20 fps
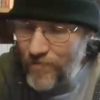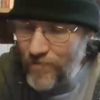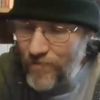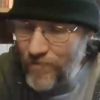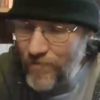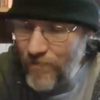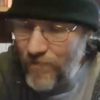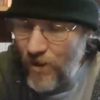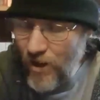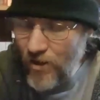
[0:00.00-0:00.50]

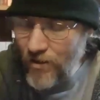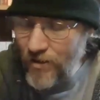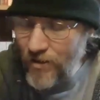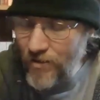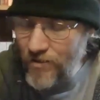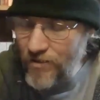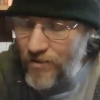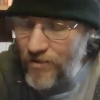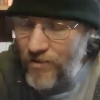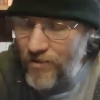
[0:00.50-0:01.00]

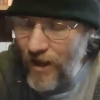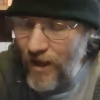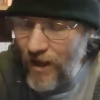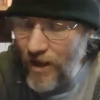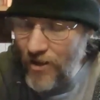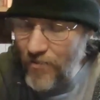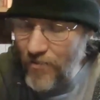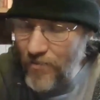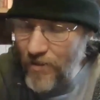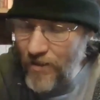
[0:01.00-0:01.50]
mangas and
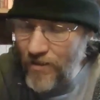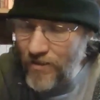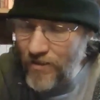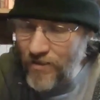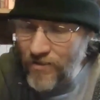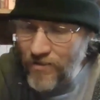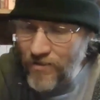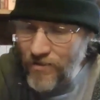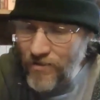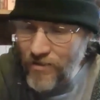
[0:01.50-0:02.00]
animes
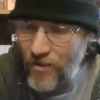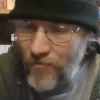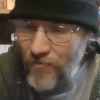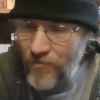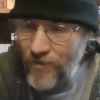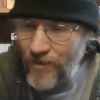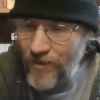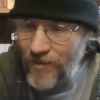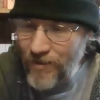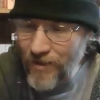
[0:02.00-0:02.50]
and stuff
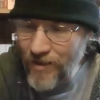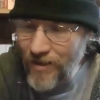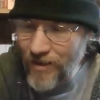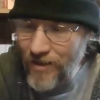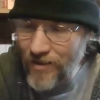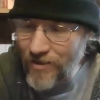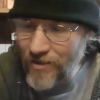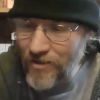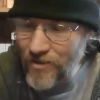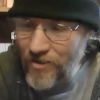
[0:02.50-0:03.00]
like that.
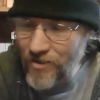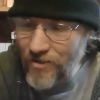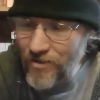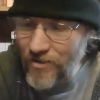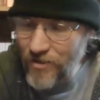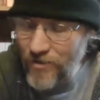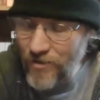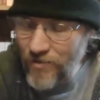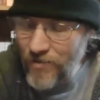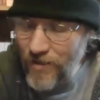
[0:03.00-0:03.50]
It's just,
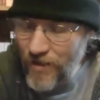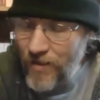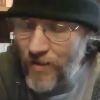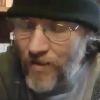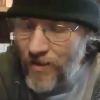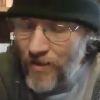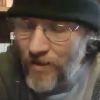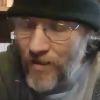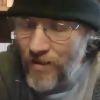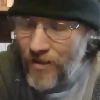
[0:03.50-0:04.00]

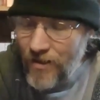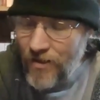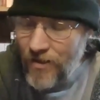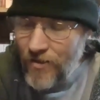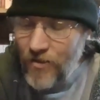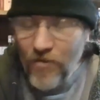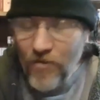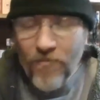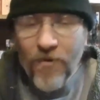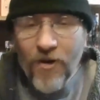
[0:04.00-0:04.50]

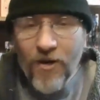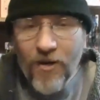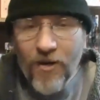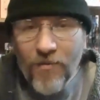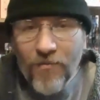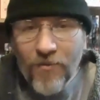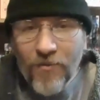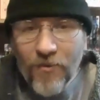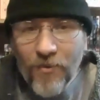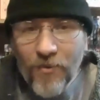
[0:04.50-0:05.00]
they're very
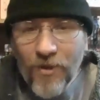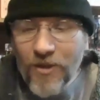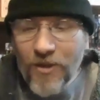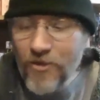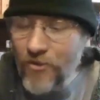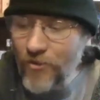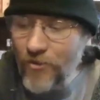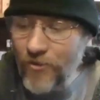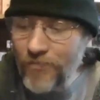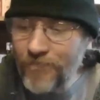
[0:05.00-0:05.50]

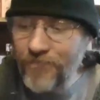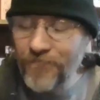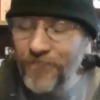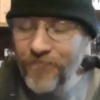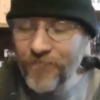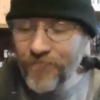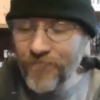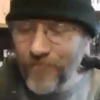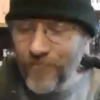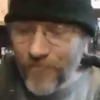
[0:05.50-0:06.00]
influential.
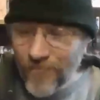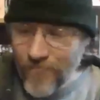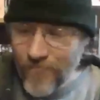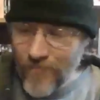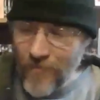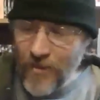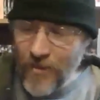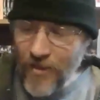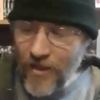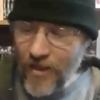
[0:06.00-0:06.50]

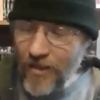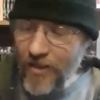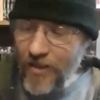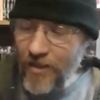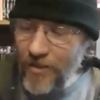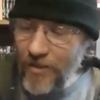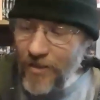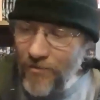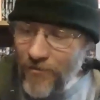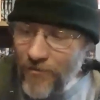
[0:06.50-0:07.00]
You got to
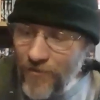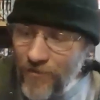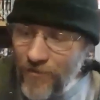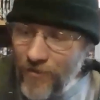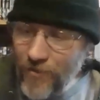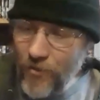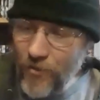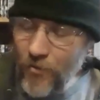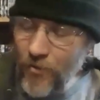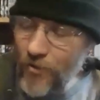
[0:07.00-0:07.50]
give
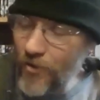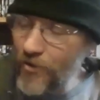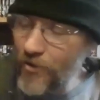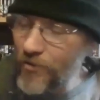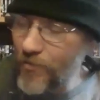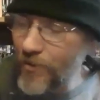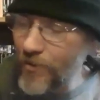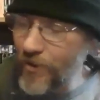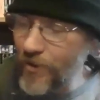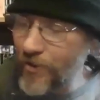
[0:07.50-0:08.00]
kudos
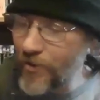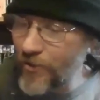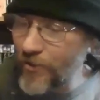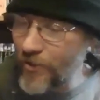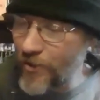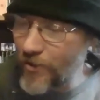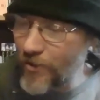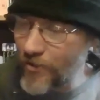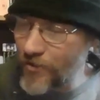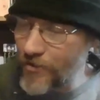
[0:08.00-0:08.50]
where
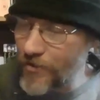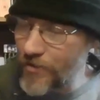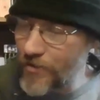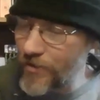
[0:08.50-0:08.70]
kudos